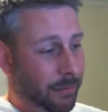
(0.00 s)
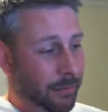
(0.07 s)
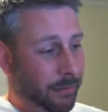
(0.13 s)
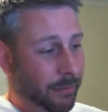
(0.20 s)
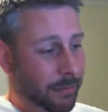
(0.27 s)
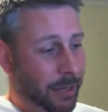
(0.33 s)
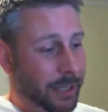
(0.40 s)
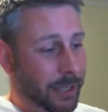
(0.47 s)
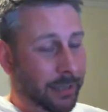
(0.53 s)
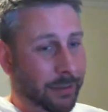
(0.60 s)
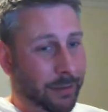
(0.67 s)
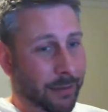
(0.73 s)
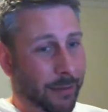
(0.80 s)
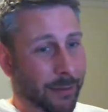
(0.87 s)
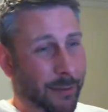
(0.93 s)

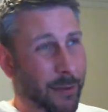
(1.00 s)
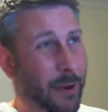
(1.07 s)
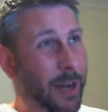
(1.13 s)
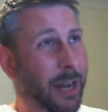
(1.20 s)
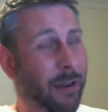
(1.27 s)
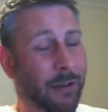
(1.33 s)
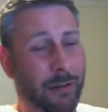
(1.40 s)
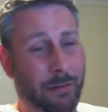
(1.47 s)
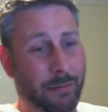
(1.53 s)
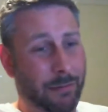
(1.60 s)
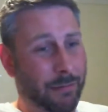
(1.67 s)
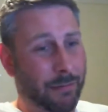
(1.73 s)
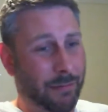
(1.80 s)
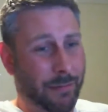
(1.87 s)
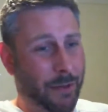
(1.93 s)
It's 30 odd
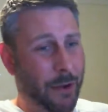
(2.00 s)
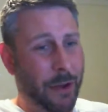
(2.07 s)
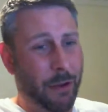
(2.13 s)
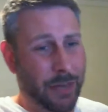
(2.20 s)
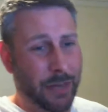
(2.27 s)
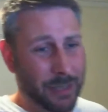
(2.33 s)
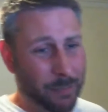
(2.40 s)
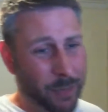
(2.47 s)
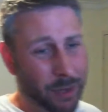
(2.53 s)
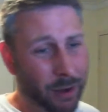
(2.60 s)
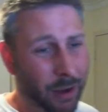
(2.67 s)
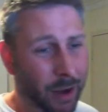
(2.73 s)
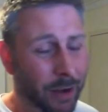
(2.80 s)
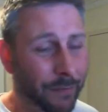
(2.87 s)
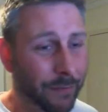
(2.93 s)
years of my
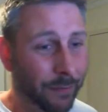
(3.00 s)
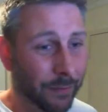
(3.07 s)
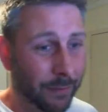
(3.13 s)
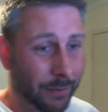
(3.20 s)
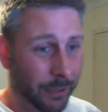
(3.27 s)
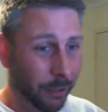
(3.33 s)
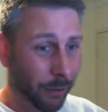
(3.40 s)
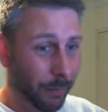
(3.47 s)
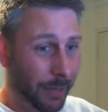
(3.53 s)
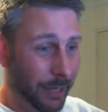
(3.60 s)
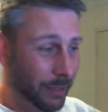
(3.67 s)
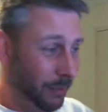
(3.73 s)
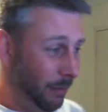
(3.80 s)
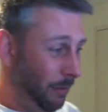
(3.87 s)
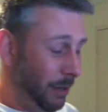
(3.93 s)
life. You know what I mean?
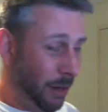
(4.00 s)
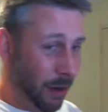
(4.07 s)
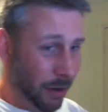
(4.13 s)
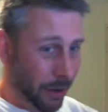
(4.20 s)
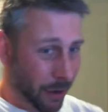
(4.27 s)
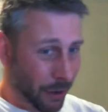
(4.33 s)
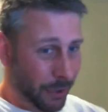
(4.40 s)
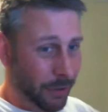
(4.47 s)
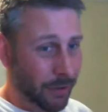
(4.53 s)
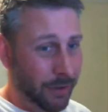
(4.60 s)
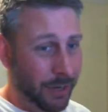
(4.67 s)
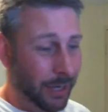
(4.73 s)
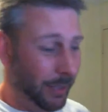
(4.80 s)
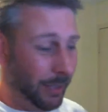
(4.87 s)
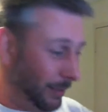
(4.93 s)
So
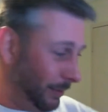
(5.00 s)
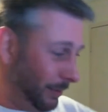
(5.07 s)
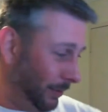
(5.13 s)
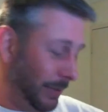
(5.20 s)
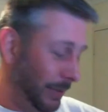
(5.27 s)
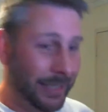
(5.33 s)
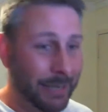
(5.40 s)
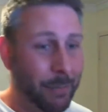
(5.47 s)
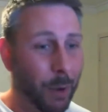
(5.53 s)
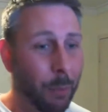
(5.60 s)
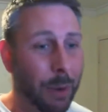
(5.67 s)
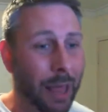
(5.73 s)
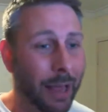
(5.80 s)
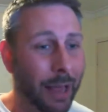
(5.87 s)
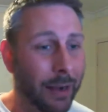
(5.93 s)
it's in my
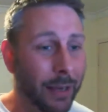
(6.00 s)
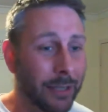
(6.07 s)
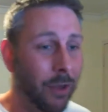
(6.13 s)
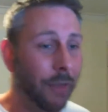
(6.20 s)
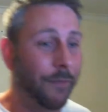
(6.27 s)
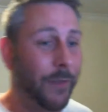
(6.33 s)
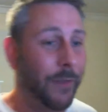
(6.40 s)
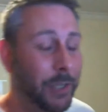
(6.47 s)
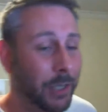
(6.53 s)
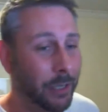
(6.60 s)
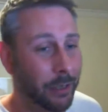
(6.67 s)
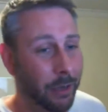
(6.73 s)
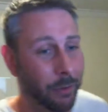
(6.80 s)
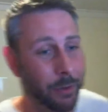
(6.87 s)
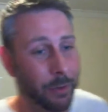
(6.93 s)
blood. It's like
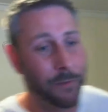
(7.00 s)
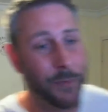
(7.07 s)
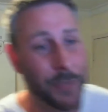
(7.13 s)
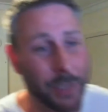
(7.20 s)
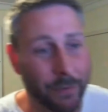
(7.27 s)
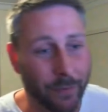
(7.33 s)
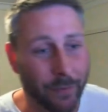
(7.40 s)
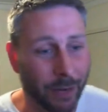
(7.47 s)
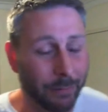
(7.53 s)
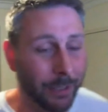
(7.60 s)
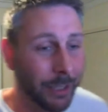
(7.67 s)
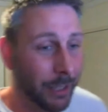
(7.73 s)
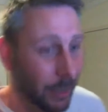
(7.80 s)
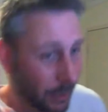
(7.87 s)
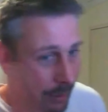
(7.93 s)
fishing. We're a fishing
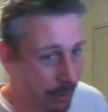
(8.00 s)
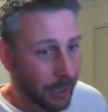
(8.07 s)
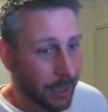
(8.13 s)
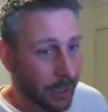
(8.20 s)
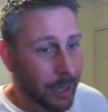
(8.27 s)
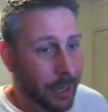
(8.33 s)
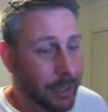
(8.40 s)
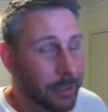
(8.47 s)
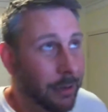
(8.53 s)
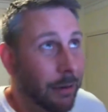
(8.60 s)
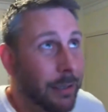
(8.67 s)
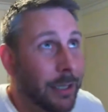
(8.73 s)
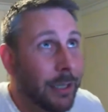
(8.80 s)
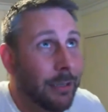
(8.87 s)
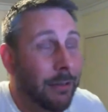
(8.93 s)
family. So
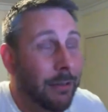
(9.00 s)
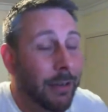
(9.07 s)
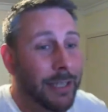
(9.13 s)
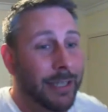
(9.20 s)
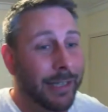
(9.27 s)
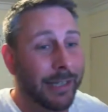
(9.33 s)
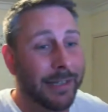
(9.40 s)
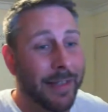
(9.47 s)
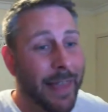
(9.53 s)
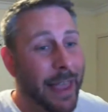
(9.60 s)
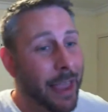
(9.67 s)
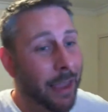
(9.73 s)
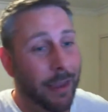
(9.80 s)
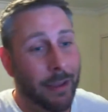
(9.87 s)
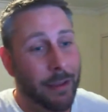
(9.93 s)
it's just
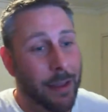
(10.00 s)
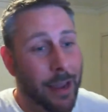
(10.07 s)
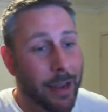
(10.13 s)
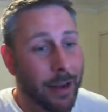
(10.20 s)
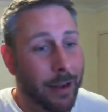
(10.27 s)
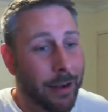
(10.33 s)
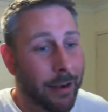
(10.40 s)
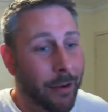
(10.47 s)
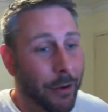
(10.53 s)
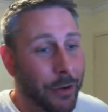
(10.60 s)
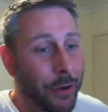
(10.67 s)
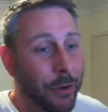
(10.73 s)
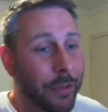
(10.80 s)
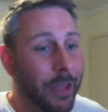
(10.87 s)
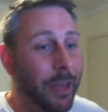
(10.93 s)
there, and I
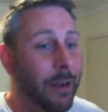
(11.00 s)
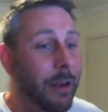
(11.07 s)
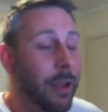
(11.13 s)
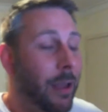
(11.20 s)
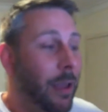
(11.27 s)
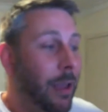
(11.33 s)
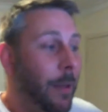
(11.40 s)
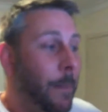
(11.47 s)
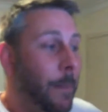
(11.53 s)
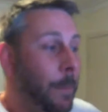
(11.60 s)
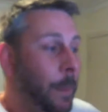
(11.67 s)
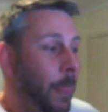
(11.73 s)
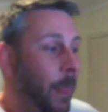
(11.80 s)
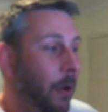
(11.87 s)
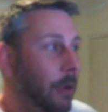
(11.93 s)
knew that
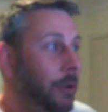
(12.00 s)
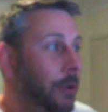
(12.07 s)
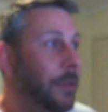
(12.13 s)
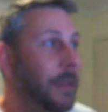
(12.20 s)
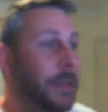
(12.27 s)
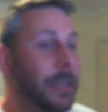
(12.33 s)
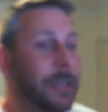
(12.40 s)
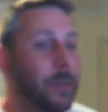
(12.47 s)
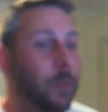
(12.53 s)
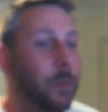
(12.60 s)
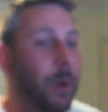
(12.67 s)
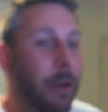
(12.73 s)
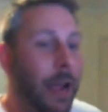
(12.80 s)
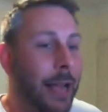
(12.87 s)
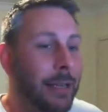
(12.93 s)
this is
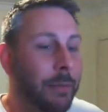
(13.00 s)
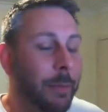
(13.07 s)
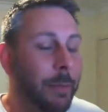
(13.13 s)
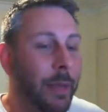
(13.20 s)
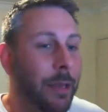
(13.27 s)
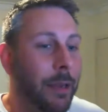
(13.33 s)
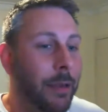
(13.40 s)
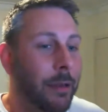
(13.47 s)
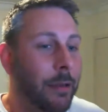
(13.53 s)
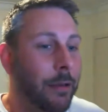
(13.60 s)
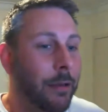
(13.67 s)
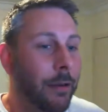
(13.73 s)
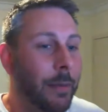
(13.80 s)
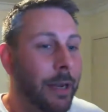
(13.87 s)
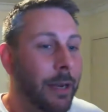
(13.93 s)
where I had to be. You
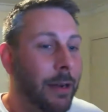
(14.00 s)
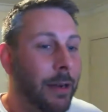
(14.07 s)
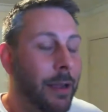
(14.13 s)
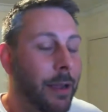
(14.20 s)
know what I mean?